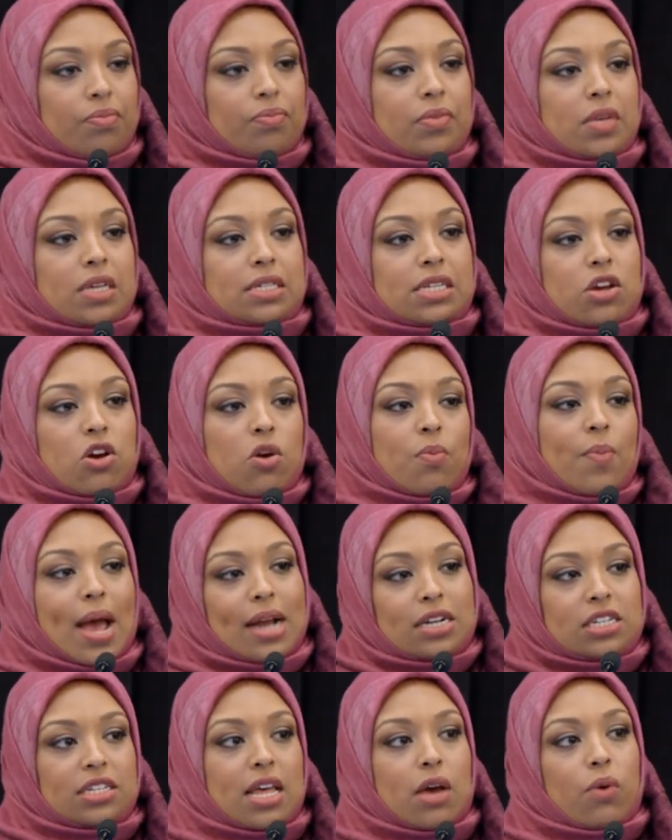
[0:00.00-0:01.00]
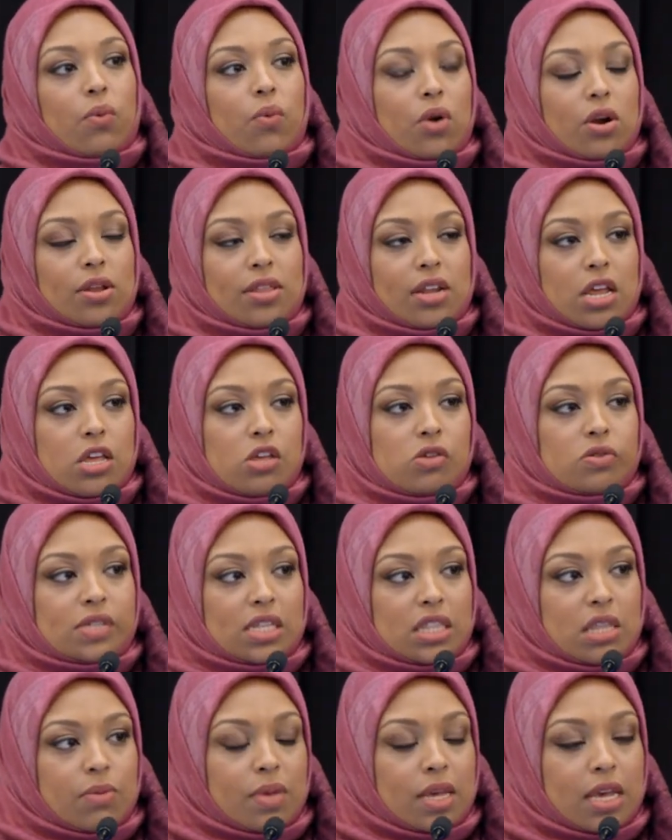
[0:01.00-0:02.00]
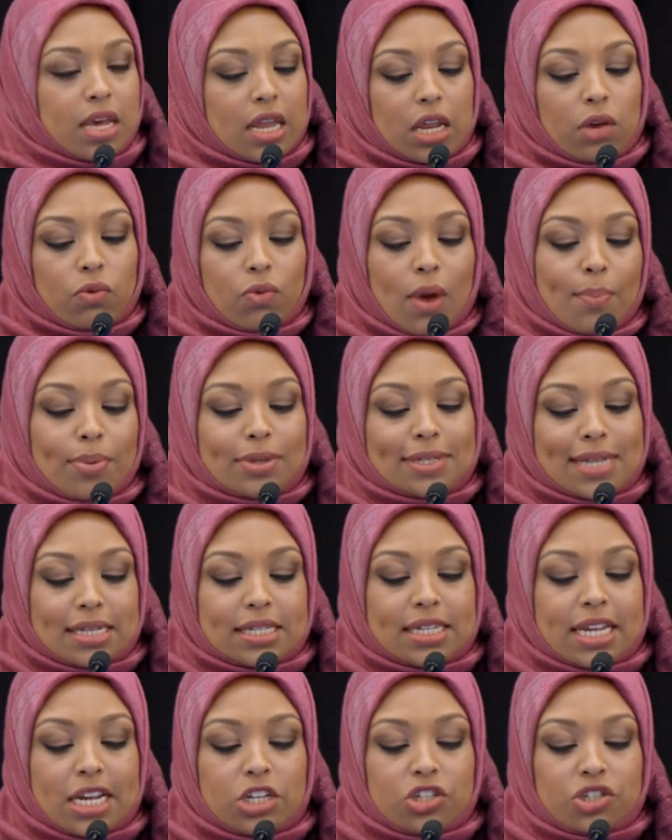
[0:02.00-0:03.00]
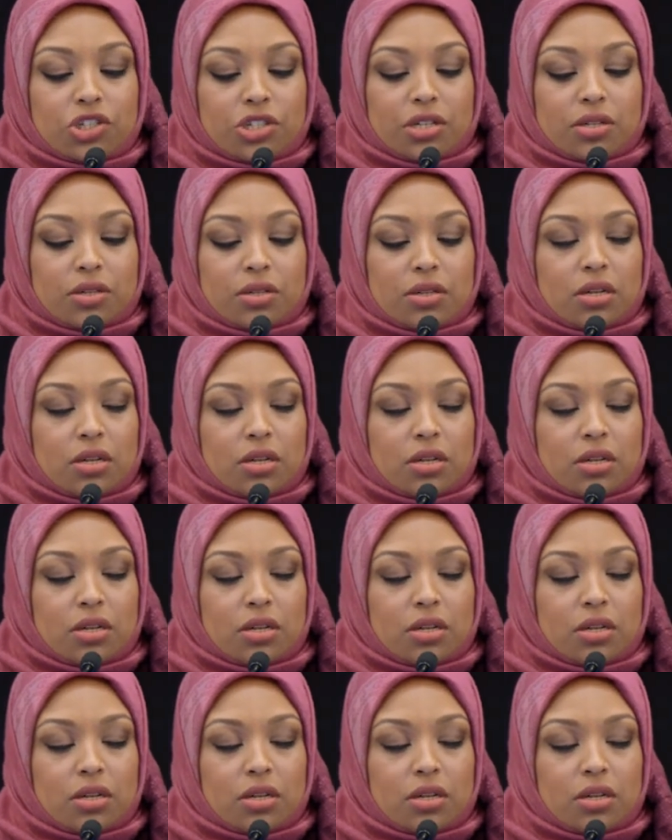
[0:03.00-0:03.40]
Because I go back to that word that I used at the beginning, representation.